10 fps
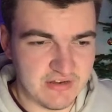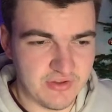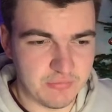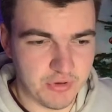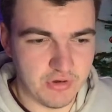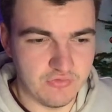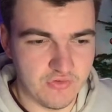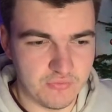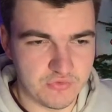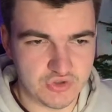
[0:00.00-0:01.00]
I think both
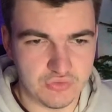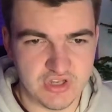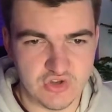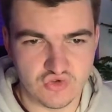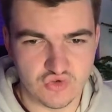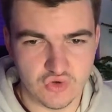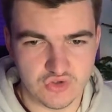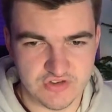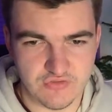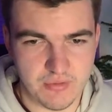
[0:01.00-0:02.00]
of them resulted in
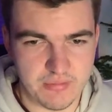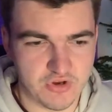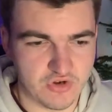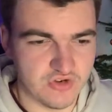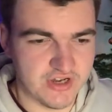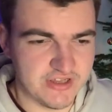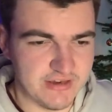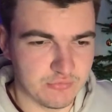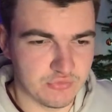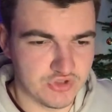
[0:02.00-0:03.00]
draws, if I remember correctly.
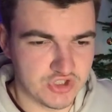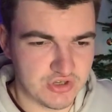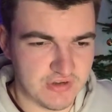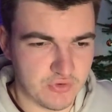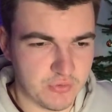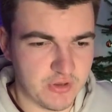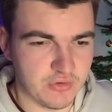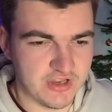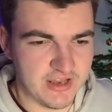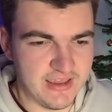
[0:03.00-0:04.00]
I'm just having a quick
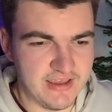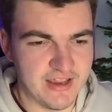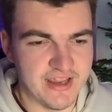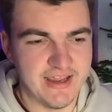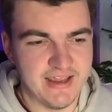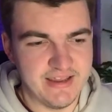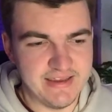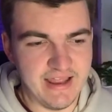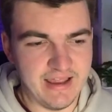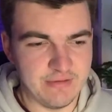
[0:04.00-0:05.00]
look at it here.
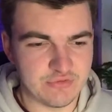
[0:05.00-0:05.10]
Yeah, it